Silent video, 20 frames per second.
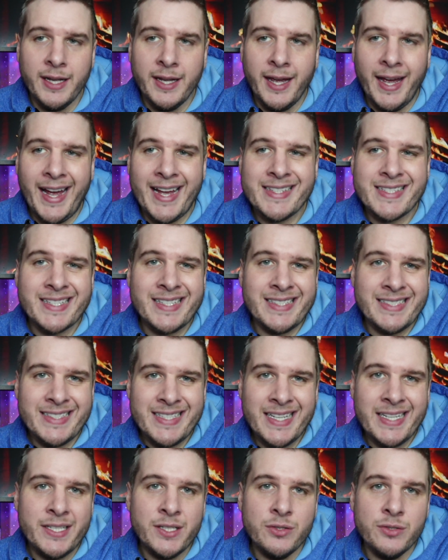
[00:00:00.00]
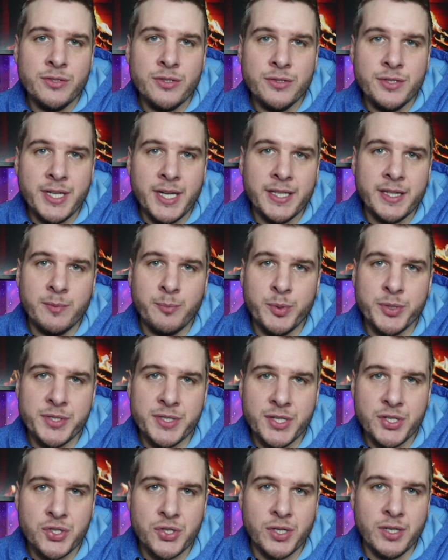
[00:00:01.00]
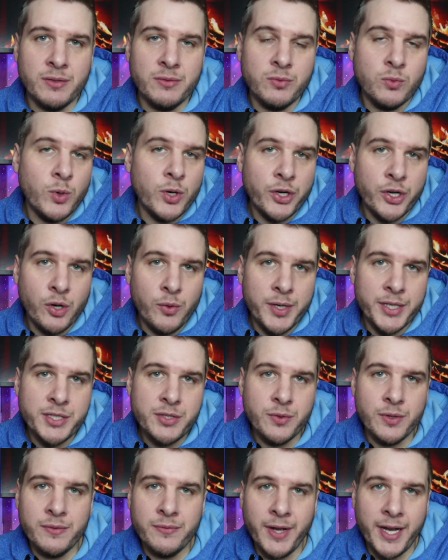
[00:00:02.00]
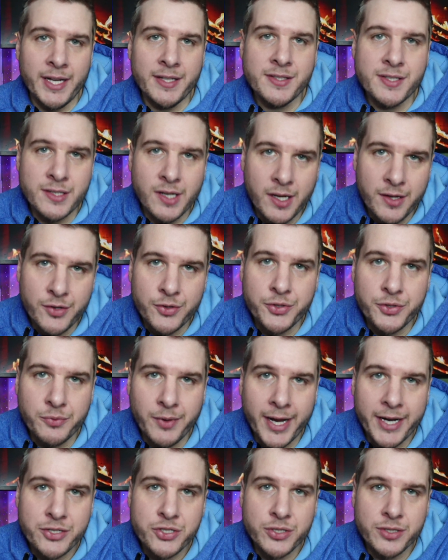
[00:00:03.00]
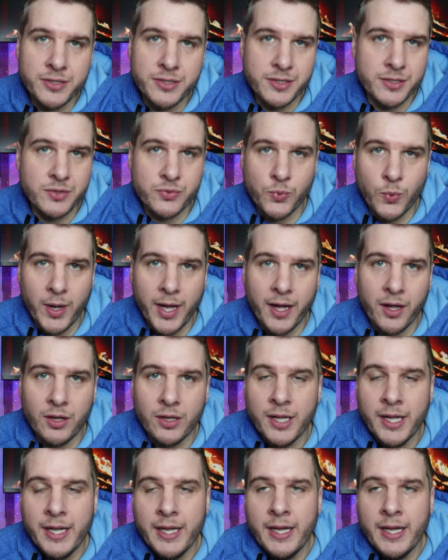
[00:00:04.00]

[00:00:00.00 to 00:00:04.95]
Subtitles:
has continued to take the position of we're going to advance in other directions as well.